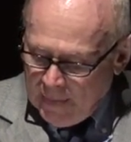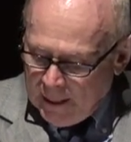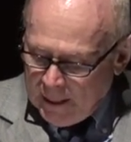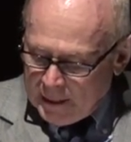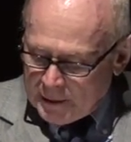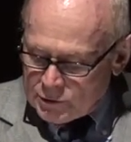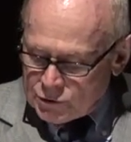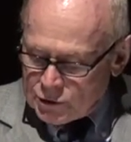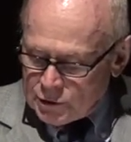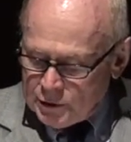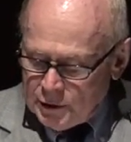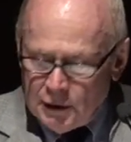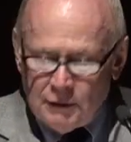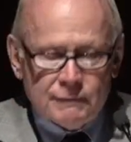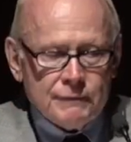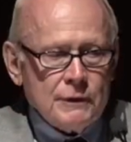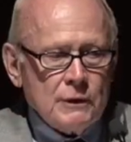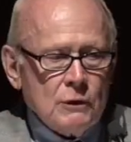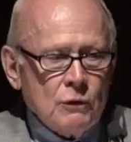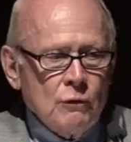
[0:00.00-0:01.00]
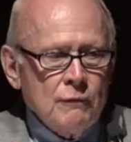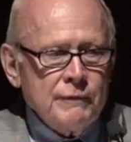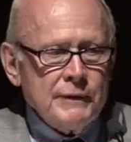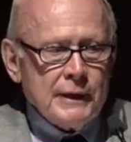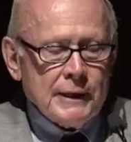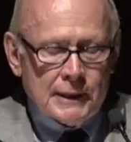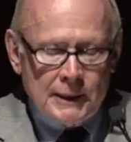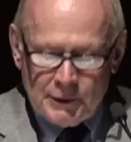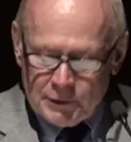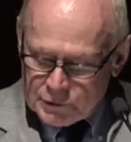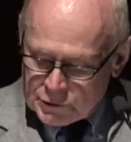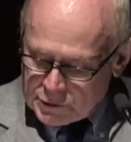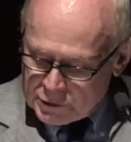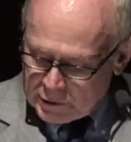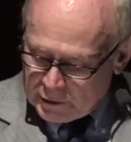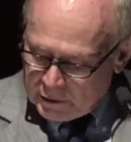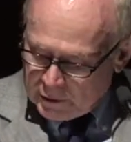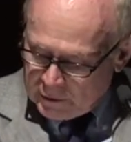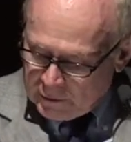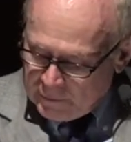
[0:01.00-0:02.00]
and Geneva
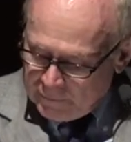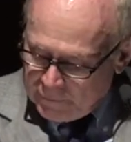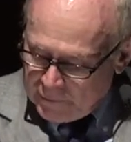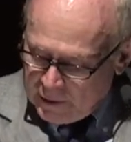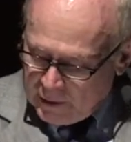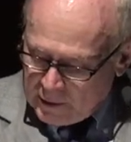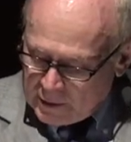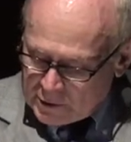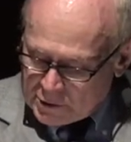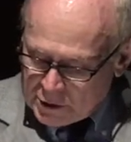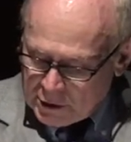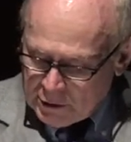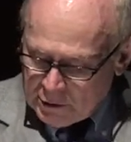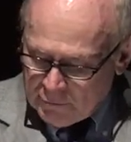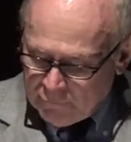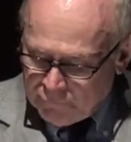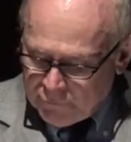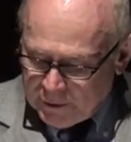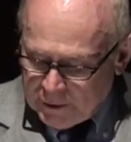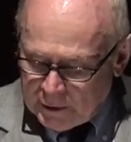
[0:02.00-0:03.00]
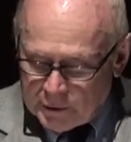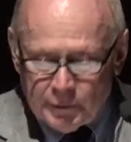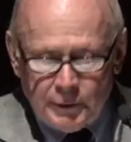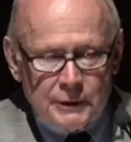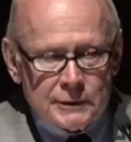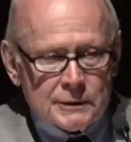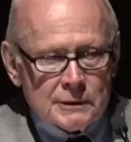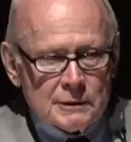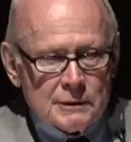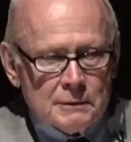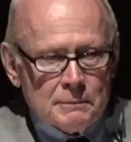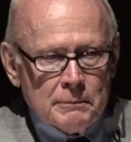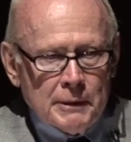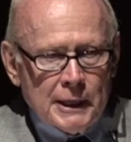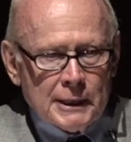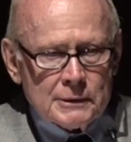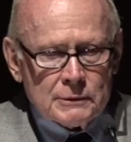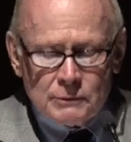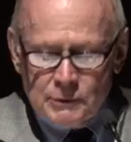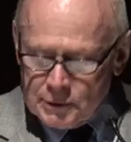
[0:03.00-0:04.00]
Overholser, Senior Fellow at the
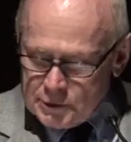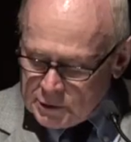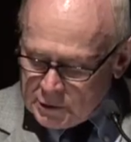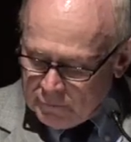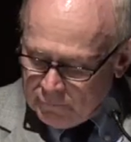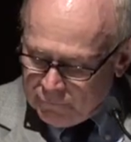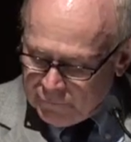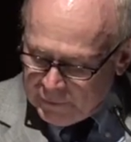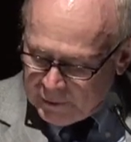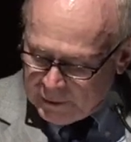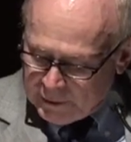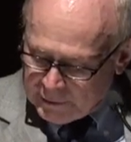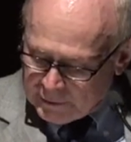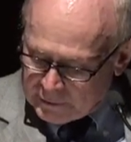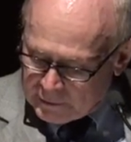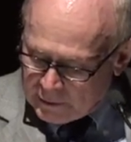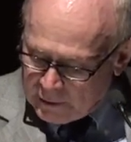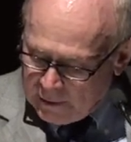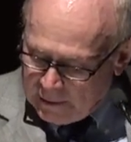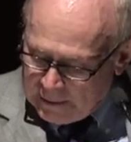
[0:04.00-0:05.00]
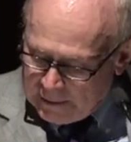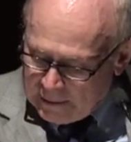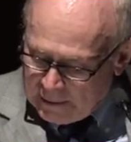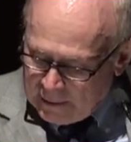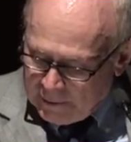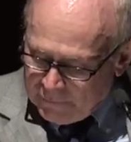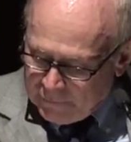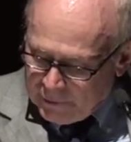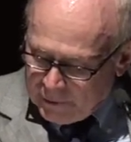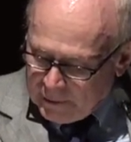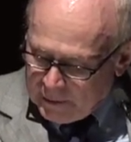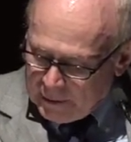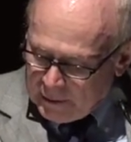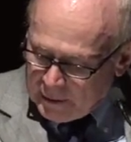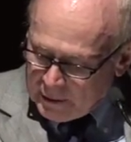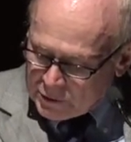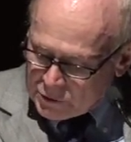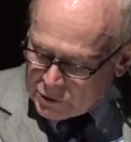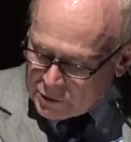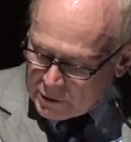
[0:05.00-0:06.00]
Democracy Fund,
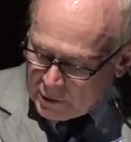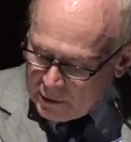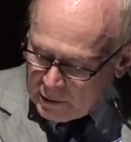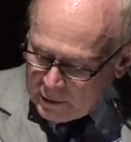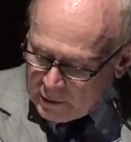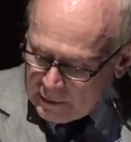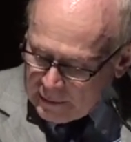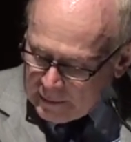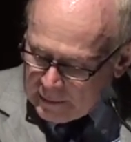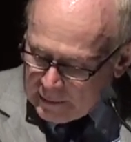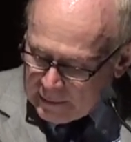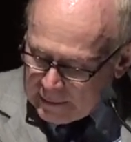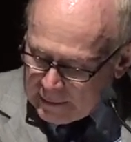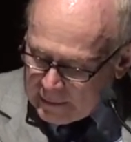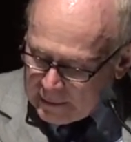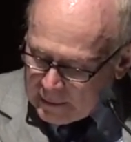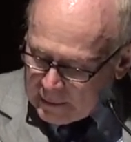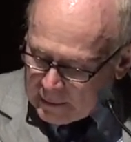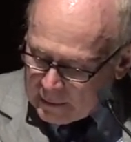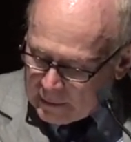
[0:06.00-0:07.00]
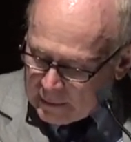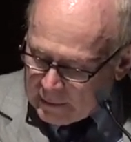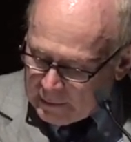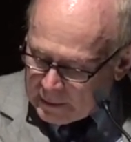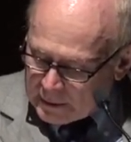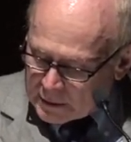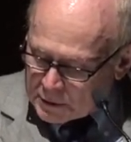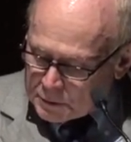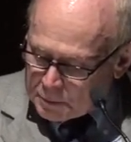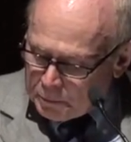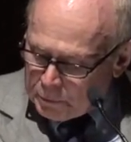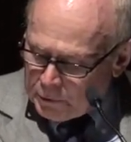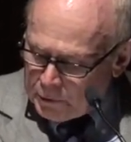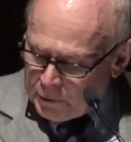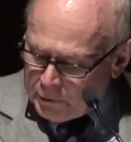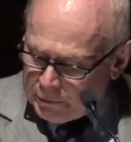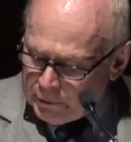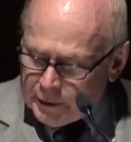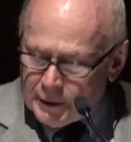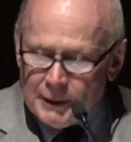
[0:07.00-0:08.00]
is
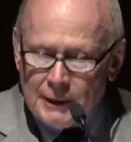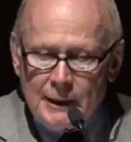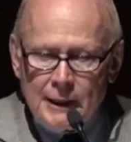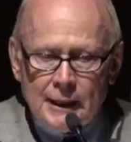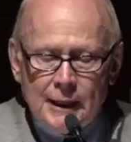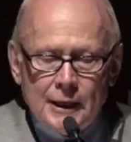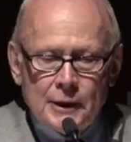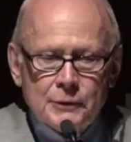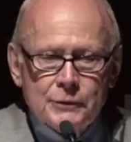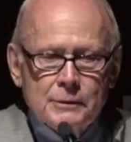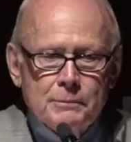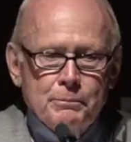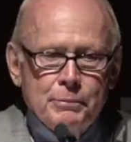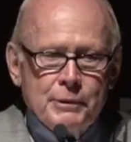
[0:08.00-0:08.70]
exploring how the